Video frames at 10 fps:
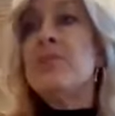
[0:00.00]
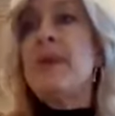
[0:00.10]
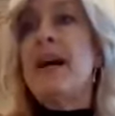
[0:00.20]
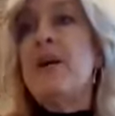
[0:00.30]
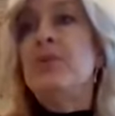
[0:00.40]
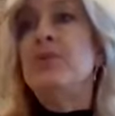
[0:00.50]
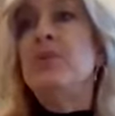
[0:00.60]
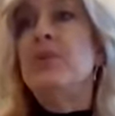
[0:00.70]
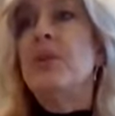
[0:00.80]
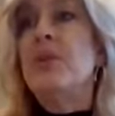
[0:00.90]
2 pounds,
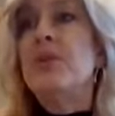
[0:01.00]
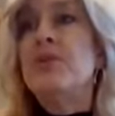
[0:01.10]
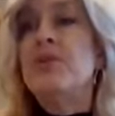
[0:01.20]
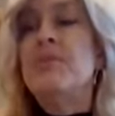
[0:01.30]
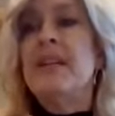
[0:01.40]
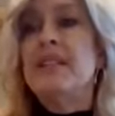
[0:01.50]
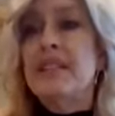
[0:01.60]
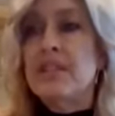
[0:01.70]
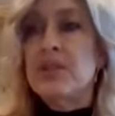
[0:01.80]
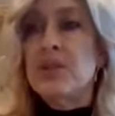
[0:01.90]
we're going to make
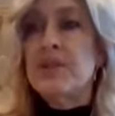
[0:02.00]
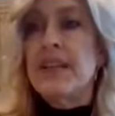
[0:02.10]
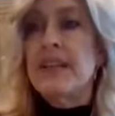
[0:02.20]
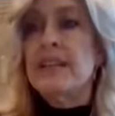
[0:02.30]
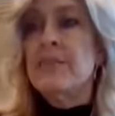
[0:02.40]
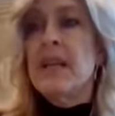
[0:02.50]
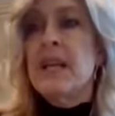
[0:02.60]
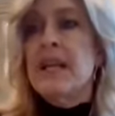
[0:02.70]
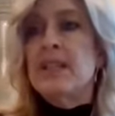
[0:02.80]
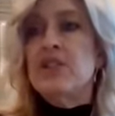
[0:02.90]
6 servings.
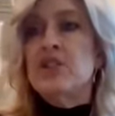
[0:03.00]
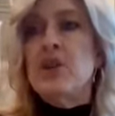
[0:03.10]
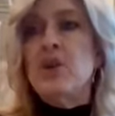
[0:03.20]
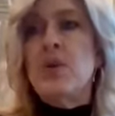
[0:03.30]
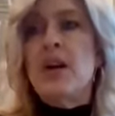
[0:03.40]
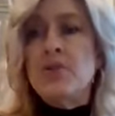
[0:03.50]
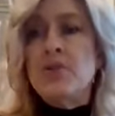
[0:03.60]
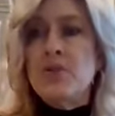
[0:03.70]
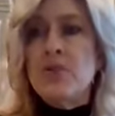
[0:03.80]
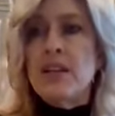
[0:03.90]
So
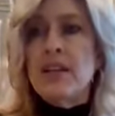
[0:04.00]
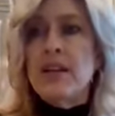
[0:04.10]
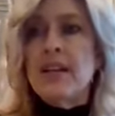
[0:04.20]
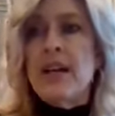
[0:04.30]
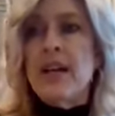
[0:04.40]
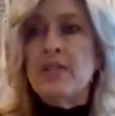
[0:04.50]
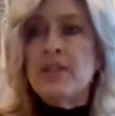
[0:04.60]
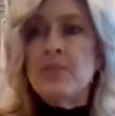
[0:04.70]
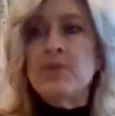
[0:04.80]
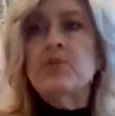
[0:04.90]
129
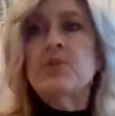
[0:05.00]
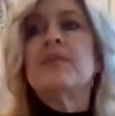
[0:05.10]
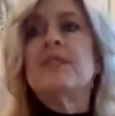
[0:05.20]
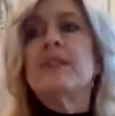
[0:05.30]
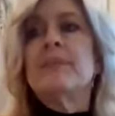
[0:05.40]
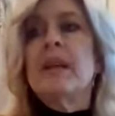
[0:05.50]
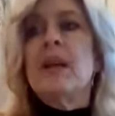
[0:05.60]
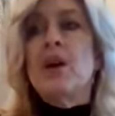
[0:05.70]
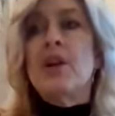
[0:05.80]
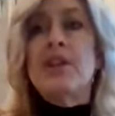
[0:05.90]
calories per serving,
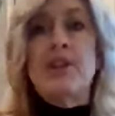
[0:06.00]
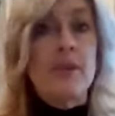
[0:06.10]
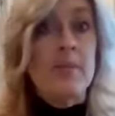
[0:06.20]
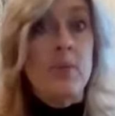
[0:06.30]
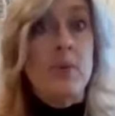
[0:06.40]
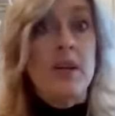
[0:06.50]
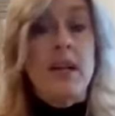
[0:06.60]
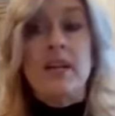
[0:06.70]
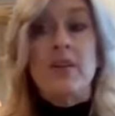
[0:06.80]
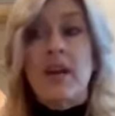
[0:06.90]

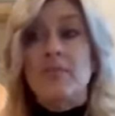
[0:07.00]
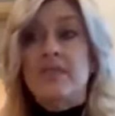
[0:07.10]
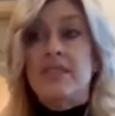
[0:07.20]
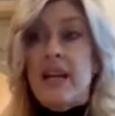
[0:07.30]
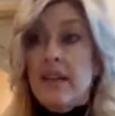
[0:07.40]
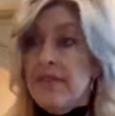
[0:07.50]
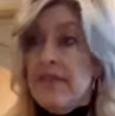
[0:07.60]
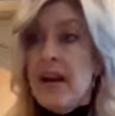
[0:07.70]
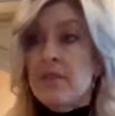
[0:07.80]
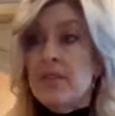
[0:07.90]
3.8 grams of
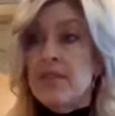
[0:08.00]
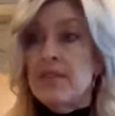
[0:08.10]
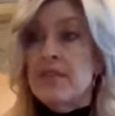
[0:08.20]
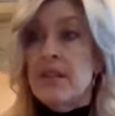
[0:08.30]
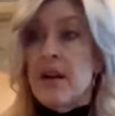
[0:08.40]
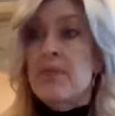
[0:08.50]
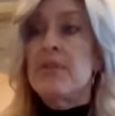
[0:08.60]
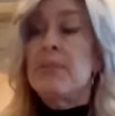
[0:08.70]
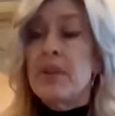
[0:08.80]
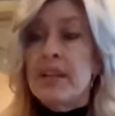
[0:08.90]
fat, which is
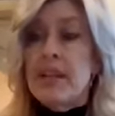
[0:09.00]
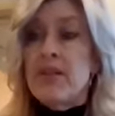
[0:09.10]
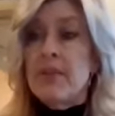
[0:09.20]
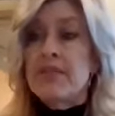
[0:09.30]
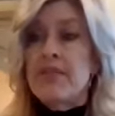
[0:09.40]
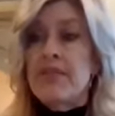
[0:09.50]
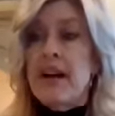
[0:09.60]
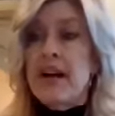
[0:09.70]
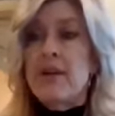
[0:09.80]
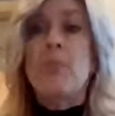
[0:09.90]
3.8 grams of
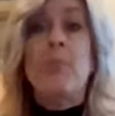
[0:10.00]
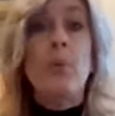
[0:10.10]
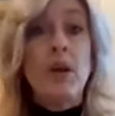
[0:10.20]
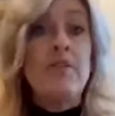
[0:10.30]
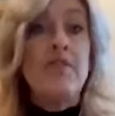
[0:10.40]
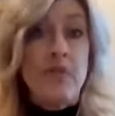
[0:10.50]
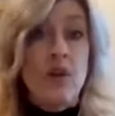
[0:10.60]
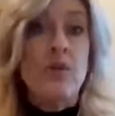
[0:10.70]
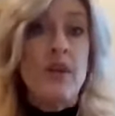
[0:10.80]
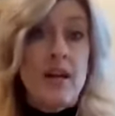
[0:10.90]
fat,
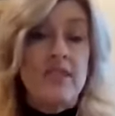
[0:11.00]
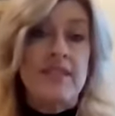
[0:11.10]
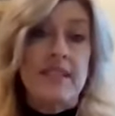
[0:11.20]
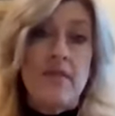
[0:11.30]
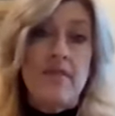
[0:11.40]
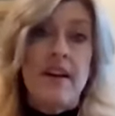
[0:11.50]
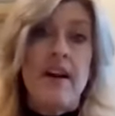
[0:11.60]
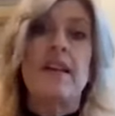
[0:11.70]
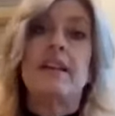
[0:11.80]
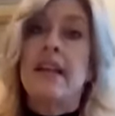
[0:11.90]
0.4 grams of
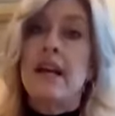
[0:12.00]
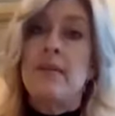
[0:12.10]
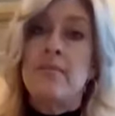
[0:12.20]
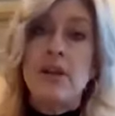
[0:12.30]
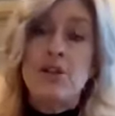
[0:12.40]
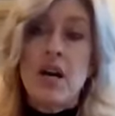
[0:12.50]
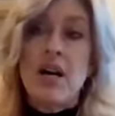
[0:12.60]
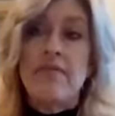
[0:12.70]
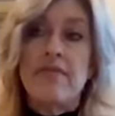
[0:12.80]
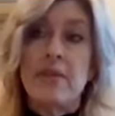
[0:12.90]
fat. Again, much
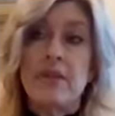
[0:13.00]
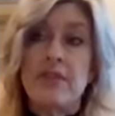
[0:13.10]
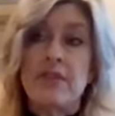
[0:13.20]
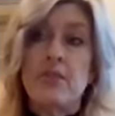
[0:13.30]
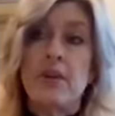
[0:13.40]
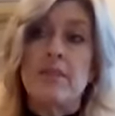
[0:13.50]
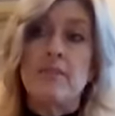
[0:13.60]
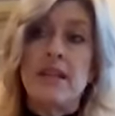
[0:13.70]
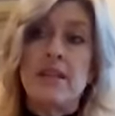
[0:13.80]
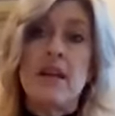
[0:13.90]
higher if we were using red
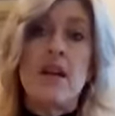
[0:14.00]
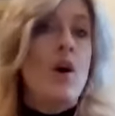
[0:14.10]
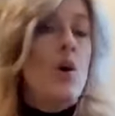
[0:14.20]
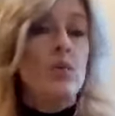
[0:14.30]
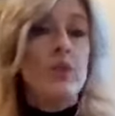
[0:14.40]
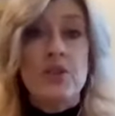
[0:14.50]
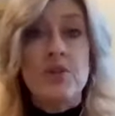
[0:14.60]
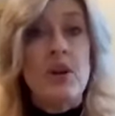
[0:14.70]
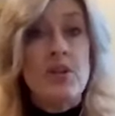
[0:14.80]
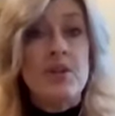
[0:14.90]
meat. Only
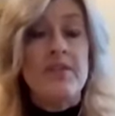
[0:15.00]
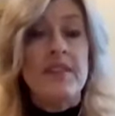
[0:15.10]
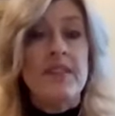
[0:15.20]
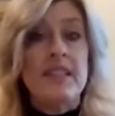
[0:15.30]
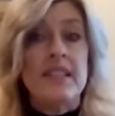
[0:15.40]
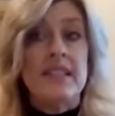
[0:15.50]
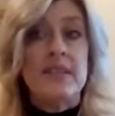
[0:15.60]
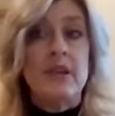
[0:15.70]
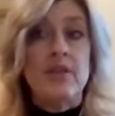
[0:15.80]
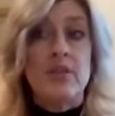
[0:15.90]

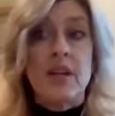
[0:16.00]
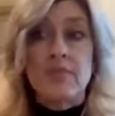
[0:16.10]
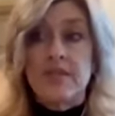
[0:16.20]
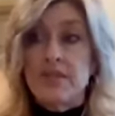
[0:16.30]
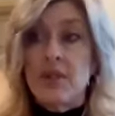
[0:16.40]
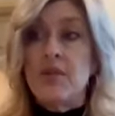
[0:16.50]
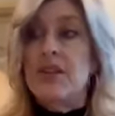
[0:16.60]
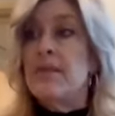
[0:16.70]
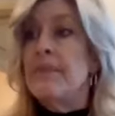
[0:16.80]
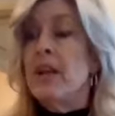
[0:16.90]
256 milligrams of
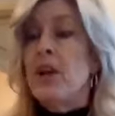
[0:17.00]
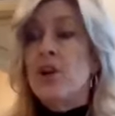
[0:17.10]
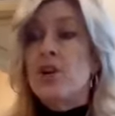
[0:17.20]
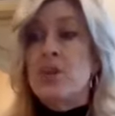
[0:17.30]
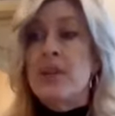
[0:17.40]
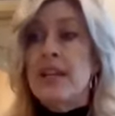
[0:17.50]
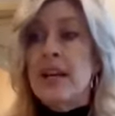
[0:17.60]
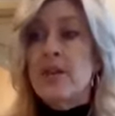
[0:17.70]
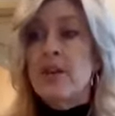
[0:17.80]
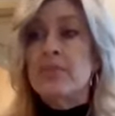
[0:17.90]
sodium,
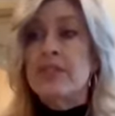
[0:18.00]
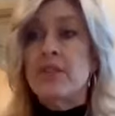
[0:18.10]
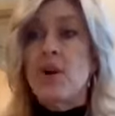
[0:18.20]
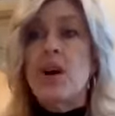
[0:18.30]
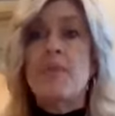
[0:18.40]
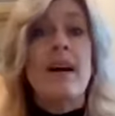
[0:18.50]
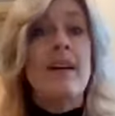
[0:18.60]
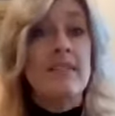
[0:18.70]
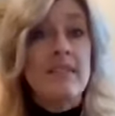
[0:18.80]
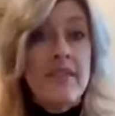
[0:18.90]
29 grams of carb,
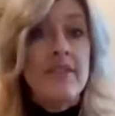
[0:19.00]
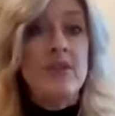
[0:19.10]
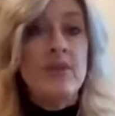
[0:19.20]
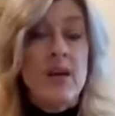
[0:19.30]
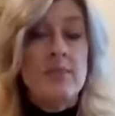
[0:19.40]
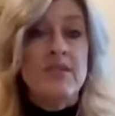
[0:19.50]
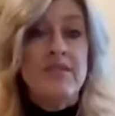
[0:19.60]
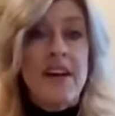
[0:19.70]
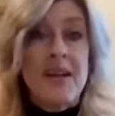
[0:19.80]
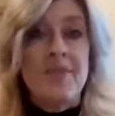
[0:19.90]
11 grams of
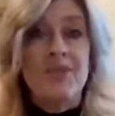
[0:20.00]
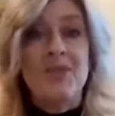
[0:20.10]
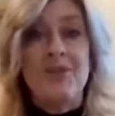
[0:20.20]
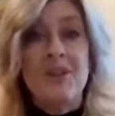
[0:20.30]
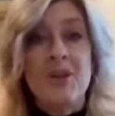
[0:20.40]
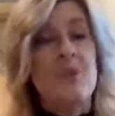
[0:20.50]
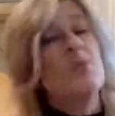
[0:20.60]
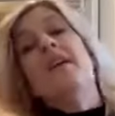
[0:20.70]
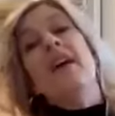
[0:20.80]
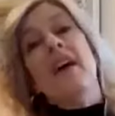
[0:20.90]
fiber. So we
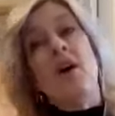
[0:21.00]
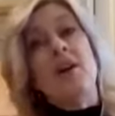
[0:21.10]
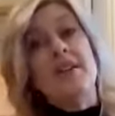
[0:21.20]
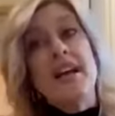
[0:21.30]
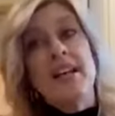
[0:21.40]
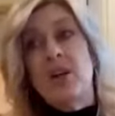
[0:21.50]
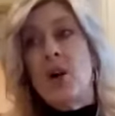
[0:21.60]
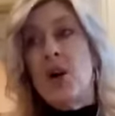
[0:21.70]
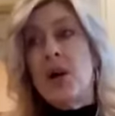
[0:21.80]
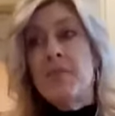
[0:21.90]
know our net
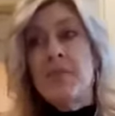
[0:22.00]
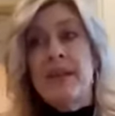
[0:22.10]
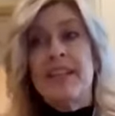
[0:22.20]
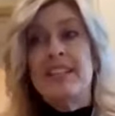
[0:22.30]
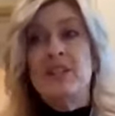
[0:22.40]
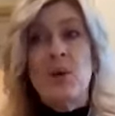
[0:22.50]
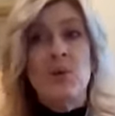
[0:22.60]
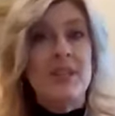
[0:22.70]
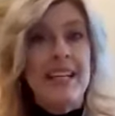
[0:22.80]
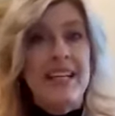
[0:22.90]
carb is
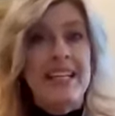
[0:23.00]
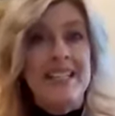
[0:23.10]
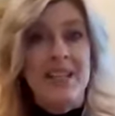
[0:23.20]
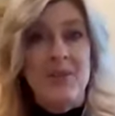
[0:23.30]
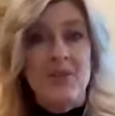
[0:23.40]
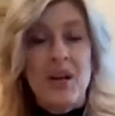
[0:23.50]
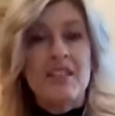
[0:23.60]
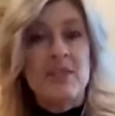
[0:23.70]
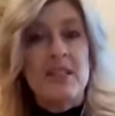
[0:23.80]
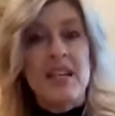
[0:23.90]
only 18,
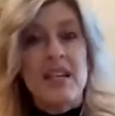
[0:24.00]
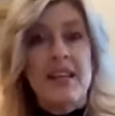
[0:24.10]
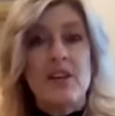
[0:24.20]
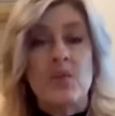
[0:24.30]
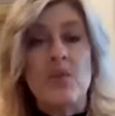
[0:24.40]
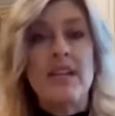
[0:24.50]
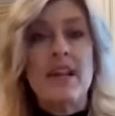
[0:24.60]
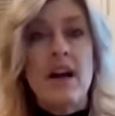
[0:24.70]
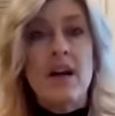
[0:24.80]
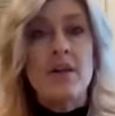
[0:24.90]
right? So we take that
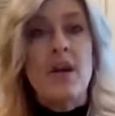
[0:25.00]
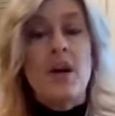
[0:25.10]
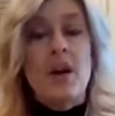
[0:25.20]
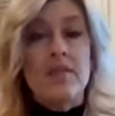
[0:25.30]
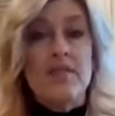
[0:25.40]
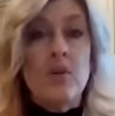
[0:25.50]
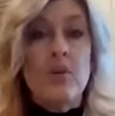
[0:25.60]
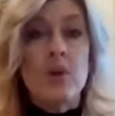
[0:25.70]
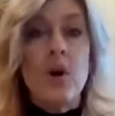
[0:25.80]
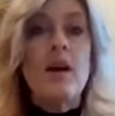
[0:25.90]
29 of
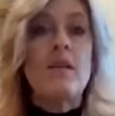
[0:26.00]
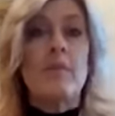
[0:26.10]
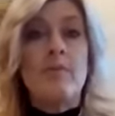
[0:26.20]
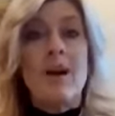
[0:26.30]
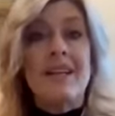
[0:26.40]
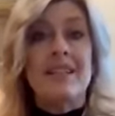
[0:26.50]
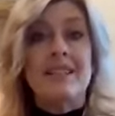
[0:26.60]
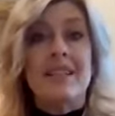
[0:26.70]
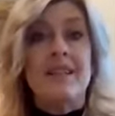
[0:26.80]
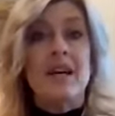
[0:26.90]
total carb minus
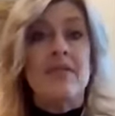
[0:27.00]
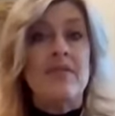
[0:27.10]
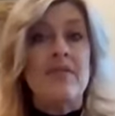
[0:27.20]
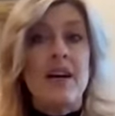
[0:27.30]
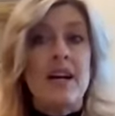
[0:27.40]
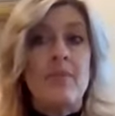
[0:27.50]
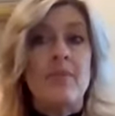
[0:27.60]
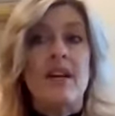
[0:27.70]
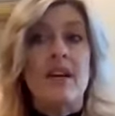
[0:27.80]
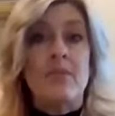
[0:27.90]
the 11
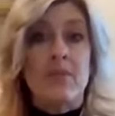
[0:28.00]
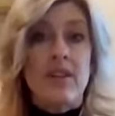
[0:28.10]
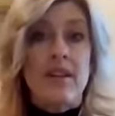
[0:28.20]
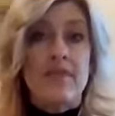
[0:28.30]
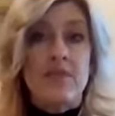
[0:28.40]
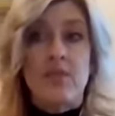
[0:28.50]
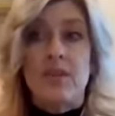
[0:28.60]
fiber, and we're left